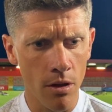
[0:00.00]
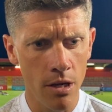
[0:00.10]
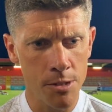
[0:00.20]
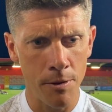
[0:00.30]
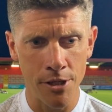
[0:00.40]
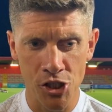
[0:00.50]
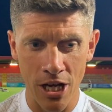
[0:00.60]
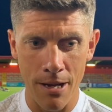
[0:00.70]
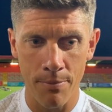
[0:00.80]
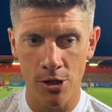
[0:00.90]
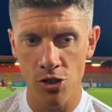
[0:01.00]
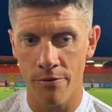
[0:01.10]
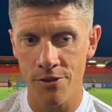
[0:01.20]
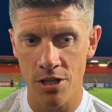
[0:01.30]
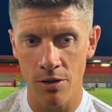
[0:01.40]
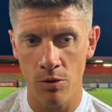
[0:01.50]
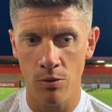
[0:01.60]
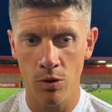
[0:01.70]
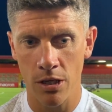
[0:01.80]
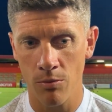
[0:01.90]
it's been a shame because obviously
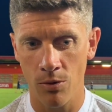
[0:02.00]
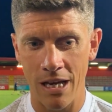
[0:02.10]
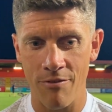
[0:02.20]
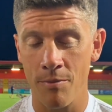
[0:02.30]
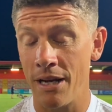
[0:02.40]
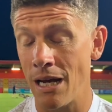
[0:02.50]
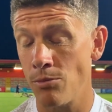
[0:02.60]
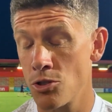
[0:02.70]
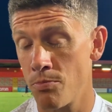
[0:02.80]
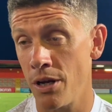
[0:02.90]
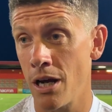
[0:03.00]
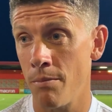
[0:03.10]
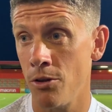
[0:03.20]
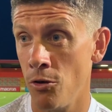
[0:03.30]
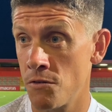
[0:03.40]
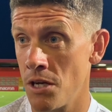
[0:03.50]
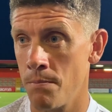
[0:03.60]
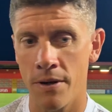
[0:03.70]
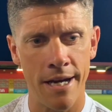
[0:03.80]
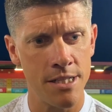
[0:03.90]
we, we, we haven't been able to bring up the youth
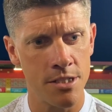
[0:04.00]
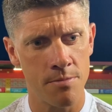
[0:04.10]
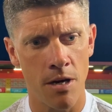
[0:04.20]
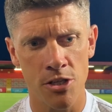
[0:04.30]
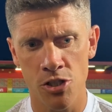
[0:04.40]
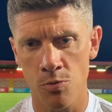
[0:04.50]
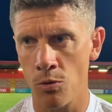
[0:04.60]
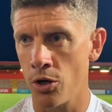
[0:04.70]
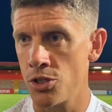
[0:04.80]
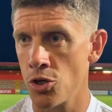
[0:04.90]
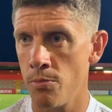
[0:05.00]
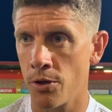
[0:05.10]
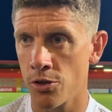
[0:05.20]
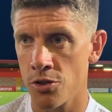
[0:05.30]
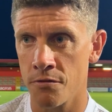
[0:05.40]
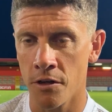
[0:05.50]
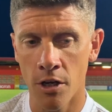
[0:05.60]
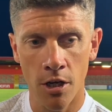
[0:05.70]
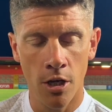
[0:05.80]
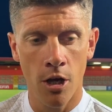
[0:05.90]
team players as much as we wanted to because of
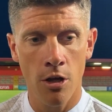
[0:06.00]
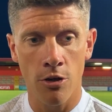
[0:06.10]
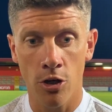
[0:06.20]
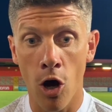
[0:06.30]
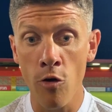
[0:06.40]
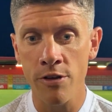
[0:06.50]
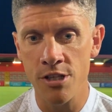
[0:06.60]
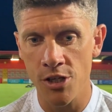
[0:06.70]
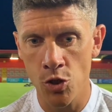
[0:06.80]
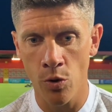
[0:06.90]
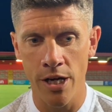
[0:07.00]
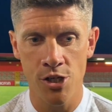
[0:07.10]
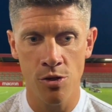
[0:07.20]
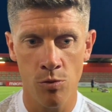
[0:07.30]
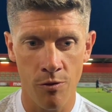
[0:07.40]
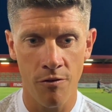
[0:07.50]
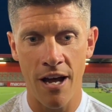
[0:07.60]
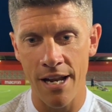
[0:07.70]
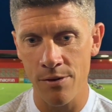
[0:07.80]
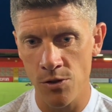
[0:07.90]
the COVID situation that we've
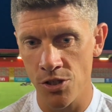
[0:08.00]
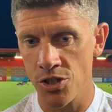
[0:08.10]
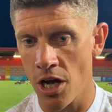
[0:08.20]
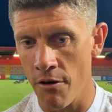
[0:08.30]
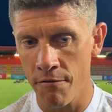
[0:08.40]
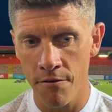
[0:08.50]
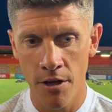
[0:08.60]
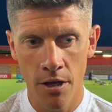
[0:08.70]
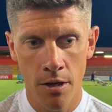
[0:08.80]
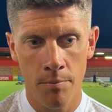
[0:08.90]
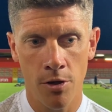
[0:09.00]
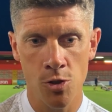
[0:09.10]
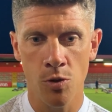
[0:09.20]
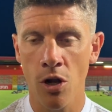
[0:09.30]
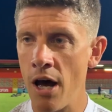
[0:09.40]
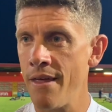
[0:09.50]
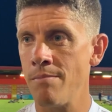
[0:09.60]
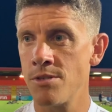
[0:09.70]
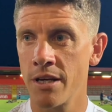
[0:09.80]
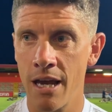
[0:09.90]
had, it which is tough because we'd like
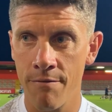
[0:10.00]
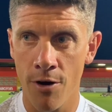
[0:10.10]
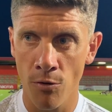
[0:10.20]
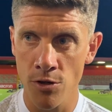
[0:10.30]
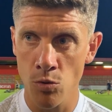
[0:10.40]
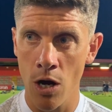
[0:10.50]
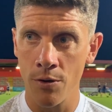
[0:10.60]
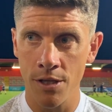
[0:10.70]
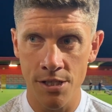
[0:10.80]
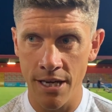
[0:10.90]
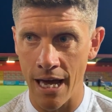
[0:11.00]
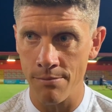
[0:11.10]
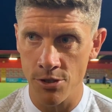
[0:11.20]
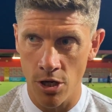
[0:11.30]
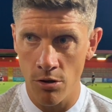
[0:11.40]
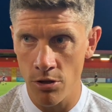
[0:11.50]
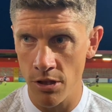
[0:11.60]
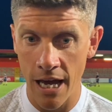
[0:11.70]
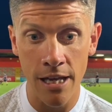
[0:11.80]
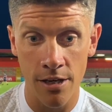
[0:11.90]
them to get involved as well in these games so
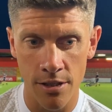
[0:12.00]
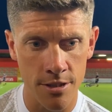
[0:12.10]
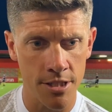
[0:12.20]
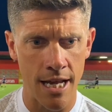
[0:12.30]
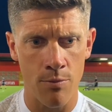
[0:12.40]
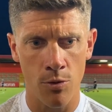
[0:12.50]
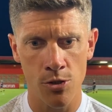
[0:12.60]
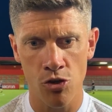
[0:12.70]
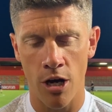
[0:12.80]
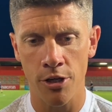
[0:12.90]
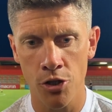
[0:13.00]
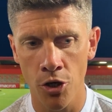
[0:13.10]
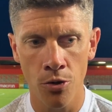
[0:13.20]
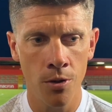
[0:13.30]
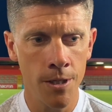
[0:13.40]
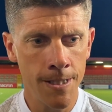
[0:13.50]
that they can understand what we're trying to do.